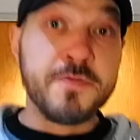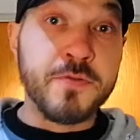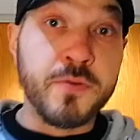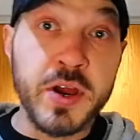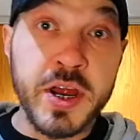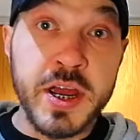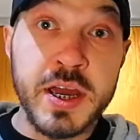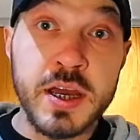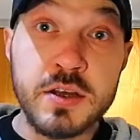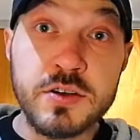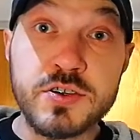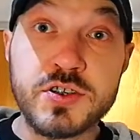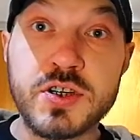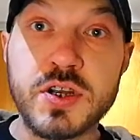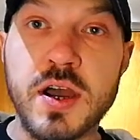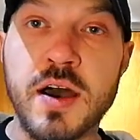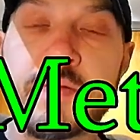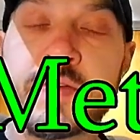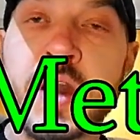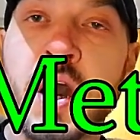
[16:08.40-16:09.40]
Fridge,
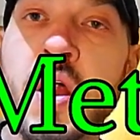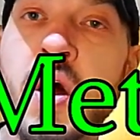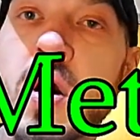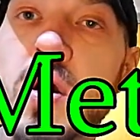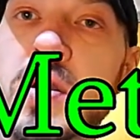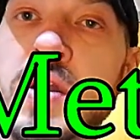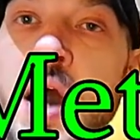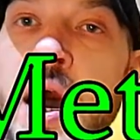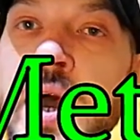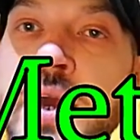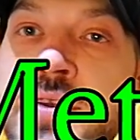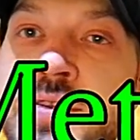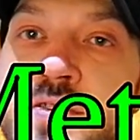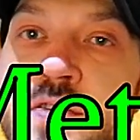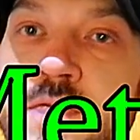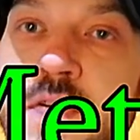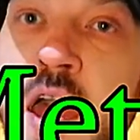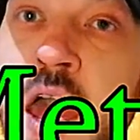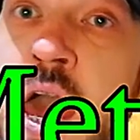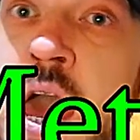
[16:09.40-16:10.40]
I've got all kinds
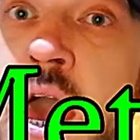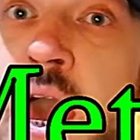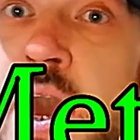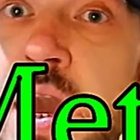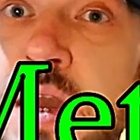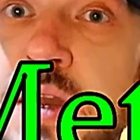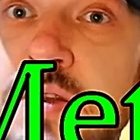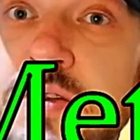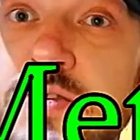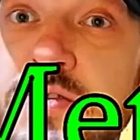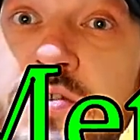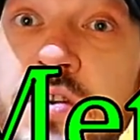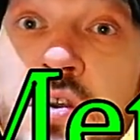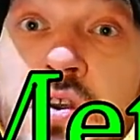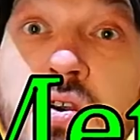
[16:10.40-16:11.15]
of eggs,